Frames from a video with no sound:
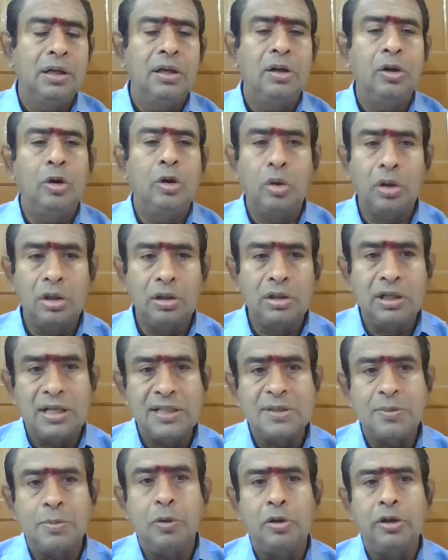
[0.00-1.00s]
local
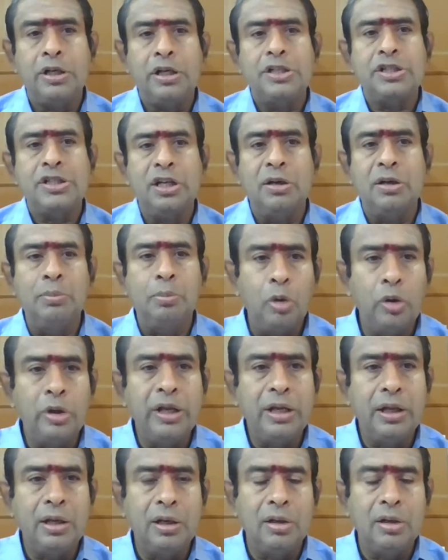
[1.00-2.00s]
transportation,
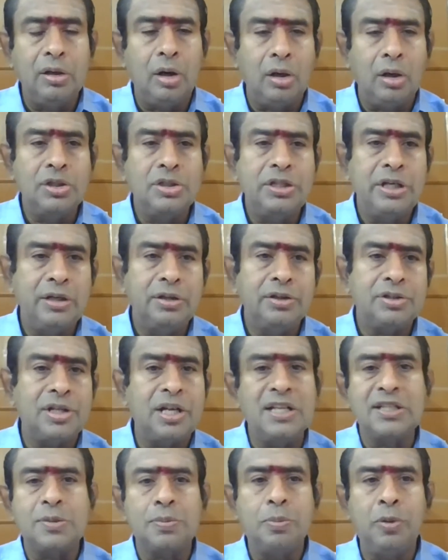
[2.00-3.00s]
boarding and lodging,
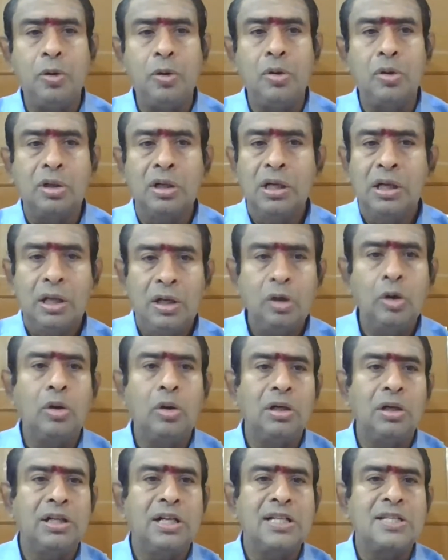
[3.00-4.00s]
transport,
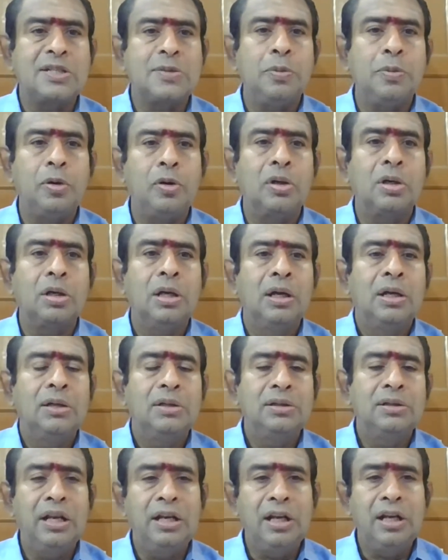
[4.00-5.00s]
local transport.
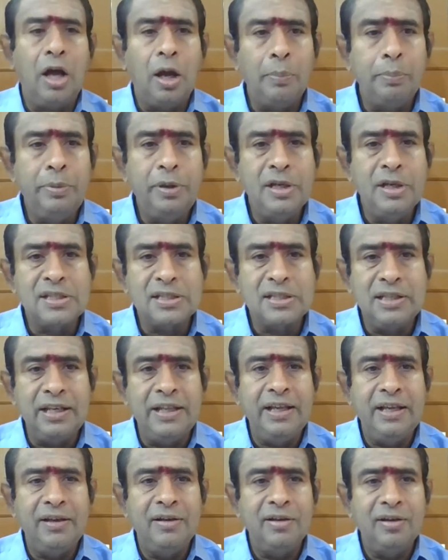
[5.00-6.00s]
Then
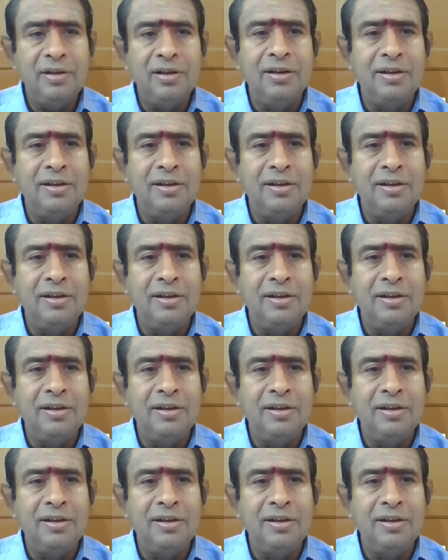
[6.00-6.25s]
obviously,